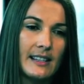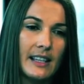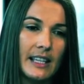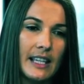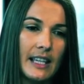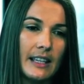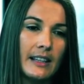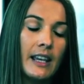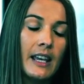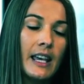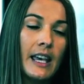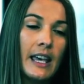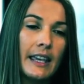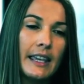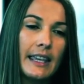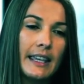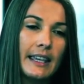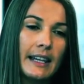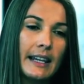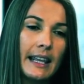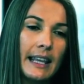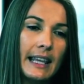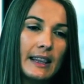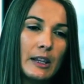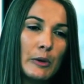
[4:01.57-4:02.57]
It it
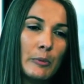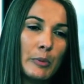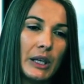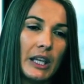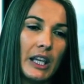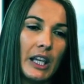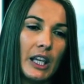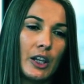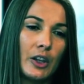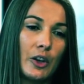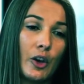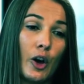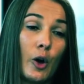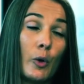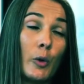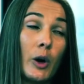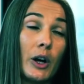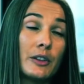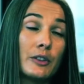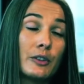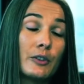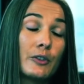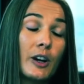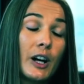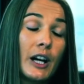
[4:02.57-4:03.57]
can either be
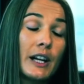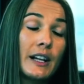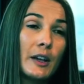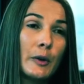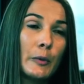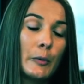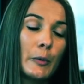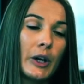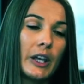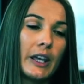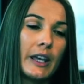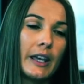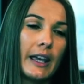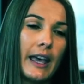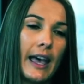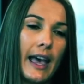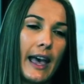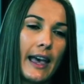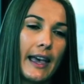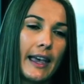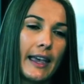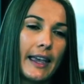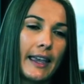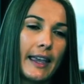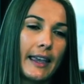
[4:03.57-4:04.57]
co-underwriting, where
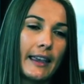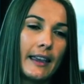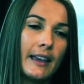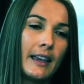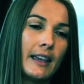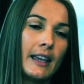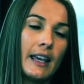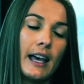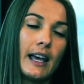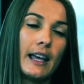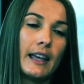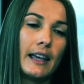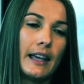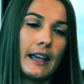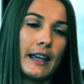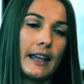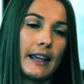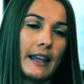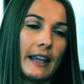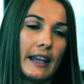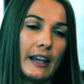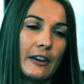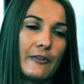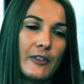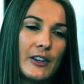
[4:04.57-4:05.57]
a
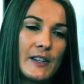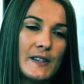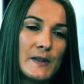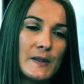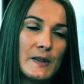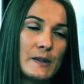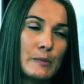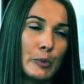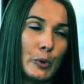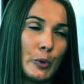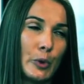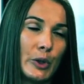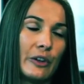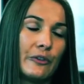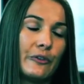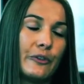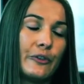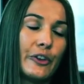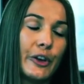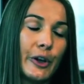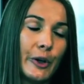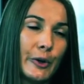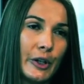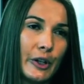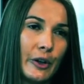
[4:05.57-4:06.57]
a investors bought in
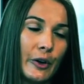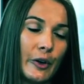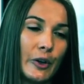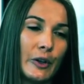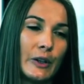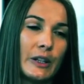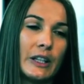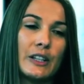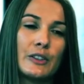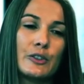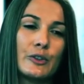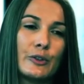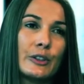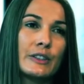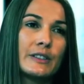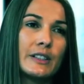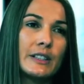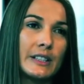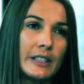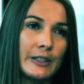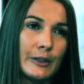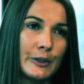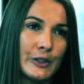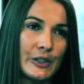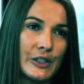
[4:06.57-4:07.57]
very early during the
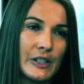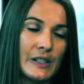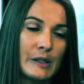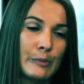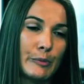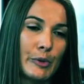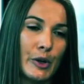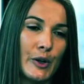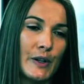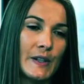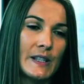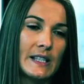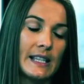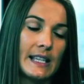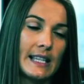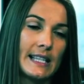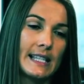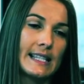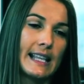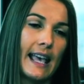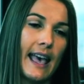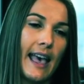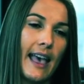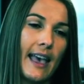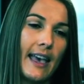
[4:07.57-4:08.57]
diligence
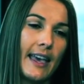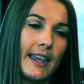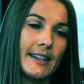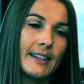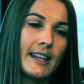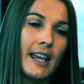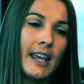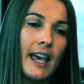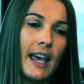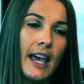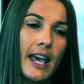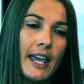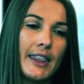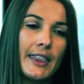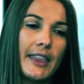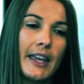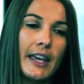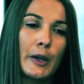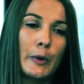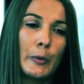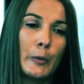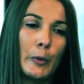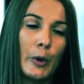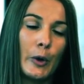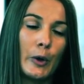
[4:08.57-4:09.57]
process, and and
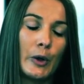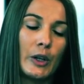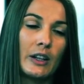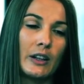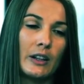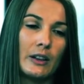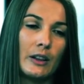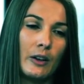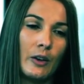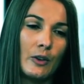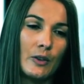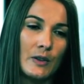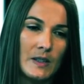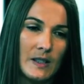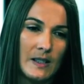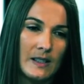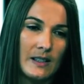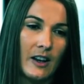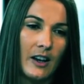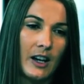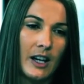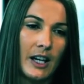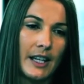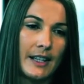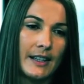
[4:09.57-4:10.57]
they work
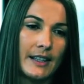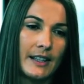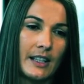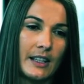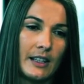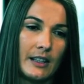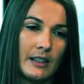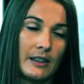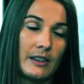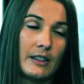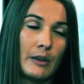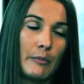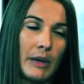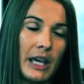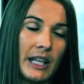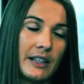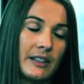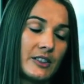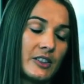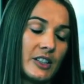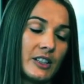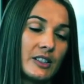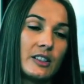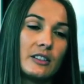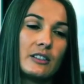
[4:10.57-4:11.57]
alongside the the
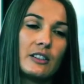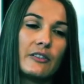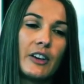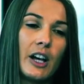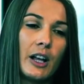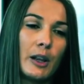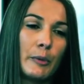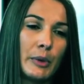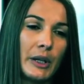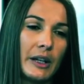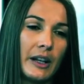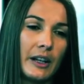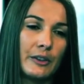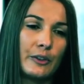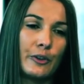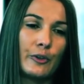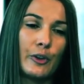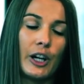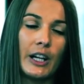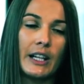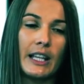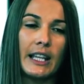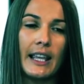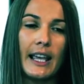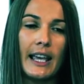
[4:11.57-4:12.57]
manager to develop an
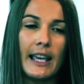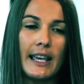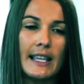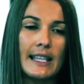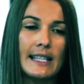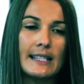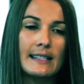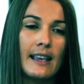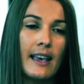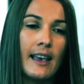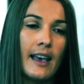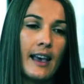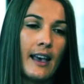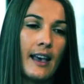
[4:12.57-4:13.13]
underwriting case.